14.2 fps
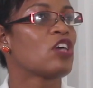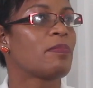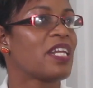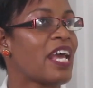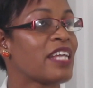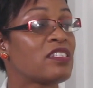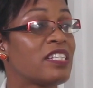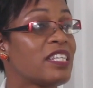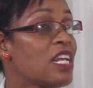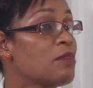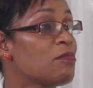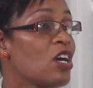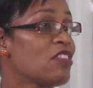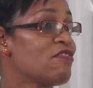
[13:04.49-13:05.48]
this job. And I
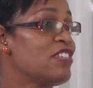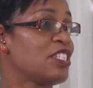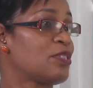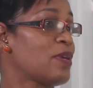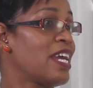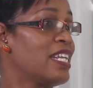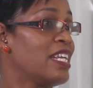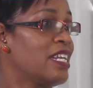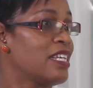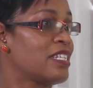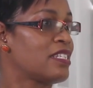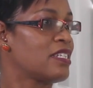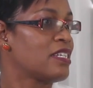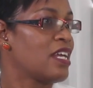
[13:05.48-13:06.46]
tell him all the reasons why I
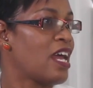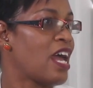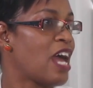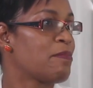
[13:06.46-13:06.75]
need it.